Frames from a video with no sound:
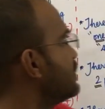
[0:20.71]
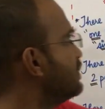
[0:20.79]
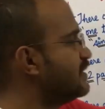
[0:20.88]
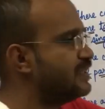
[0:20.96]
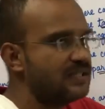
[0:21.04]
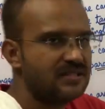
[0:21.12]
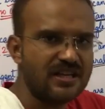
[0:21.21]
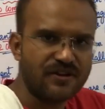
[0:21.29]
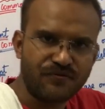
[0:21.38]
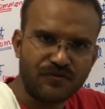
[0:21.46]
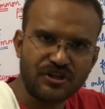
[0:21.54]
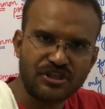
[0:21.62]
This is the
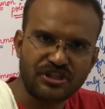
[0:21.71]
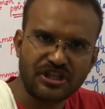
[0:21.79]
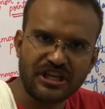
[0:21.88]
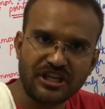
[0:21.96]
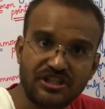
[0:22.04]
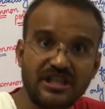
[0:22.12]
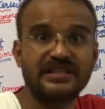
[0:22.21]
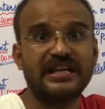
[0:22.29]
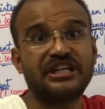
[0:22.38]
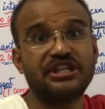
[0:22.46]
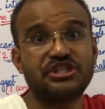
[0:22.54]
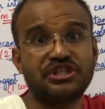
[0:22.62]
first lecture
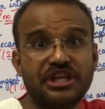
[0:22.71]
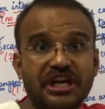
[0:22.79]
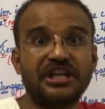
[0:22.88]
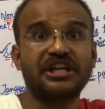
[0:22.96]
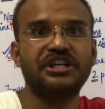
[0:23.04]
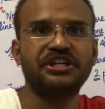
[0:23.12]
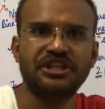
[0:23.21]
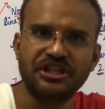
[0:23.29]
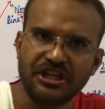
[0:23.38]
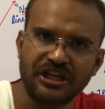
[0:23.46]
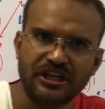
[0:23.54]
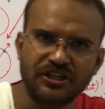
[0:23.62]
that is taken in
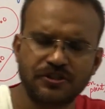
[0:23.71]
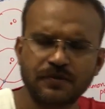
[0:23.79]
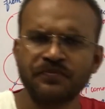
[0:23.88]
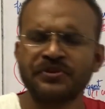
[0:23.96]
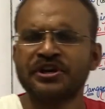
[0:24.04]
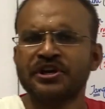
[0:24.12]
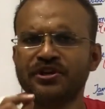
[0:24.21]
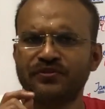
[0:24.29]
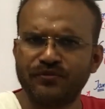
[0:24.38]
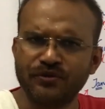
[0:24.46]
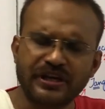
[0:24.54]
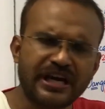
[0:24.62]
English. If
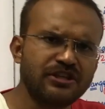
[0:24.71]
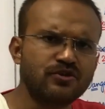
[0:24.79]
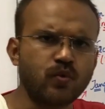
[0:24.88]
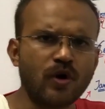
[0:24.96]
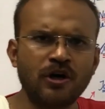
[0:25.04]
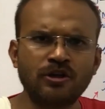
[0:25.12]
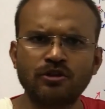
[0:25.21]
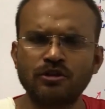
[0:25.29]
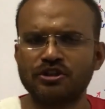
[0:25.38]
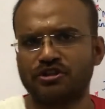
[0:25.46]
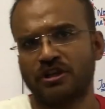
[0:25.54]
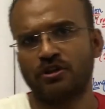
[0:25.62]
you guys want to
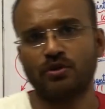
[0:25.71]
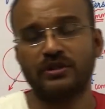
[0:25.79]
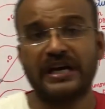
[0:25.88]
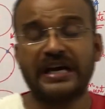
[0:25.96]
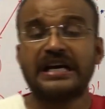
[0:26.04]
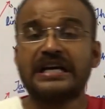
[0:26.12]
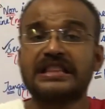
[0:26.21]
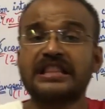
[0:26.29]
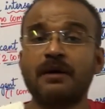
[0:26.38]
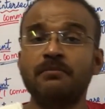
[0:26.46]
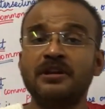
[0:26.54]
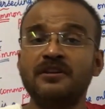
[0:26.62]
listen to the
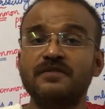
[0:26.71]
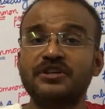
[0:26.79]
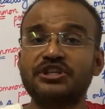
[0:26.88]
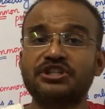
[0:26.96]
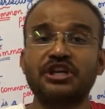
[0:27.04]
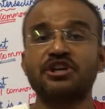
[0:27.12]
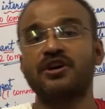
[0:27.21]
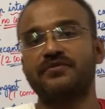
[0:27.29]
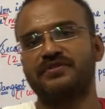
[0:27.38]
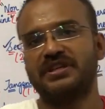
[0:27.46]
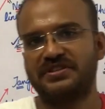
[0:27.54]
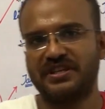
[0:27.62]
Tamil version of
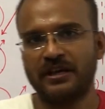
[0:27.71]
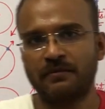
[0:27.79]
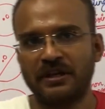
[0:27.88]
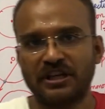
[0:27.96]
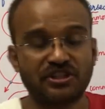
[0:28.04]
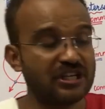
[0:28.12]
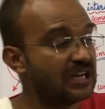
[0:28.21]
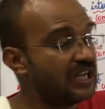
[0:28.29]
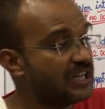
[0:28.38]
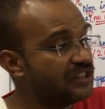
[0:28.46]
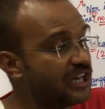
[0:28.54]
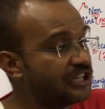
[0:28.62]
the same lecture,
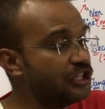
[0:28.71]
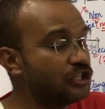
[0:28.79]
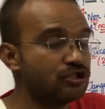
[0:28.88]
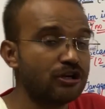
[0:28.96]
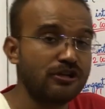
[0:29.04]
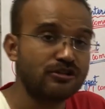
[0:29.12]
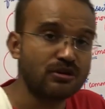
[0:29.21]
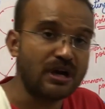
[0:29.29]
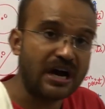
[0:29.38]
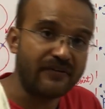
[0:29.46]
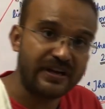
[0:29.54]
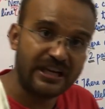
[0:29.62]
that is also
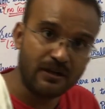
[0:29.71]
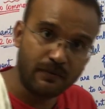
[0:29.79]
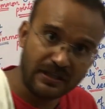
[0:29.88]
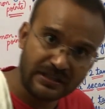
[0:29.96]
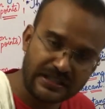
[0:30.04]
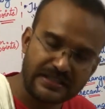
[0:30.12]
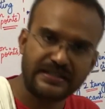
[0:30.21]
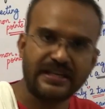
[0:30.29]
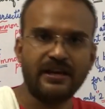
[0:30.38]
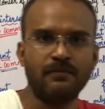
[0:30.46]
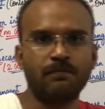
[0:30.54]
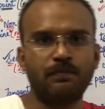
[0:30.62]
available in the
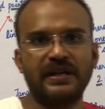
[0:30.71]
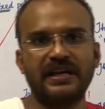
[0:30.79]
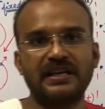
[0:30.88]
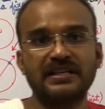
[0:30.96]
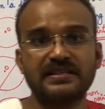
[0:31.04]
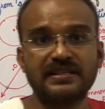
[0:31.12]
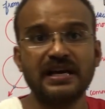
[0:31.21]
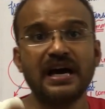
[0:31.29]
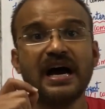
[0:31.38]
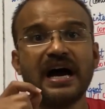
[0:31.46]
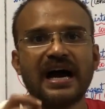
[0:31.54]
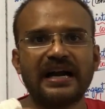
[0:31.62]
same playlist
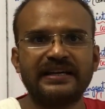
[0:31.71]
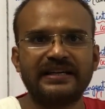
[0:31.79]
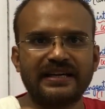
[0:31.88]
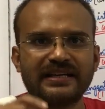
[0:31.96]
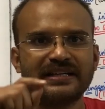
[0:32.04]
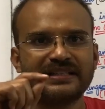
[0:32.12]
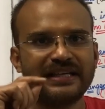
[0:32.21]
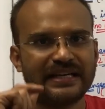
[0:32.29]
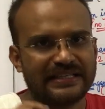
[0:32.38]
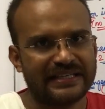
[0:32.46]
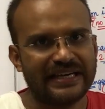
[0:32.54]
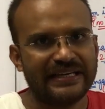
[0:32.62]
under the
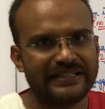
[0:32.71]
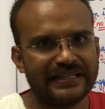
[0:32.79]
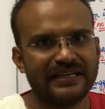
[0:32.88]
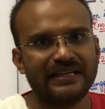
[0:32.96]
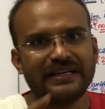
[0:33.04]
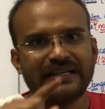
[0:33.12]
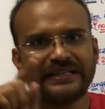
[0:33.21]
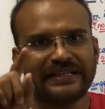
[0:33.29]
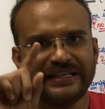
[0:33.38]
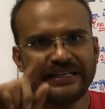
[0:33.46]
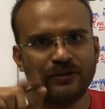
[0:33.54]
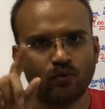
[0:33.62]
title
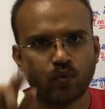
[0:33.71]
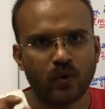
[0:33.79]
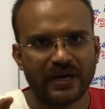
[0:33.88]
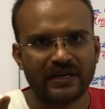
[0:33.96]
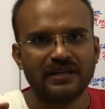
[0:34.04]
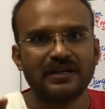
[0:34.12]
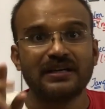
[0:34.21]
T1